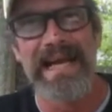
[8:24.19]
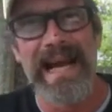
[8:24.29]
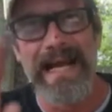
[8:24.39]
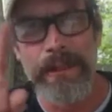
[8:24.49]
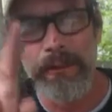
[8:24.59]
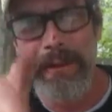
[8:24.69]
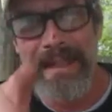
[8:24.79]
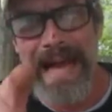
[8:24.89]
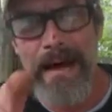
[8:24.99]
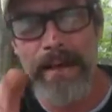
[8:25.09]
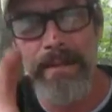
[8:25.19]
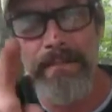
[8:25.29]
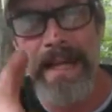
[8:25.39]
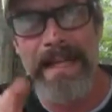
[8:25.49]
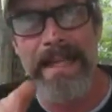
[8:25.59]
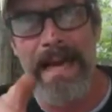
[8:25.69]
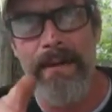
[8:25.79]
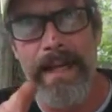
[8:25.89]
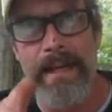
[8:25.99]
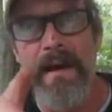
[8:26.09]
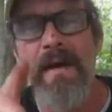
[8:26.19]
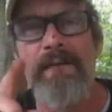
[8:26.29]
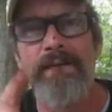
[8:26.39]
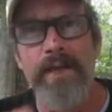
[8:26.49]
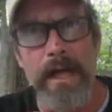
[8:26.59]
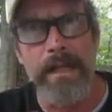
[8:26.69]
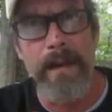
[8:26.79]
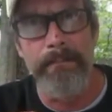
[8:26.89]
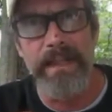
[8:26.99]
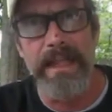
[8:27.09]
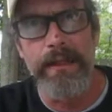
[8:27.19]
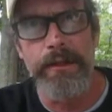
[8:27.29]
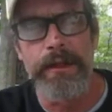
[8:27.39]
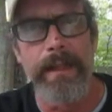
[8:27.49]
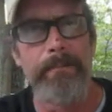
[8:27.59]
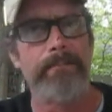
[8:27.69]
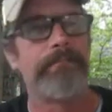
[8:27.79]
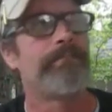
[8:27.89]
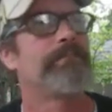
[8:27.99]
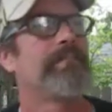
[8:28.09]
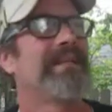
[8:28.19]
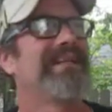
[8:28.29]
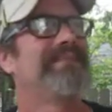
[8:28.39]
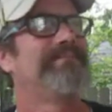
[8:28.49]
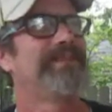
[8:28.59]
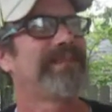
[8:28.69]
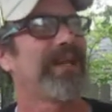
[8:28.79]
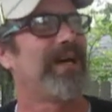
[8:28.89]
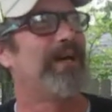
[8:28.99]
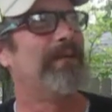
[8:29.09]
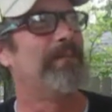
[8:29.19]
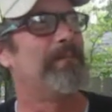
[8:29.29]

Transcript: and you allowed it by allowing fucked up leadership. So,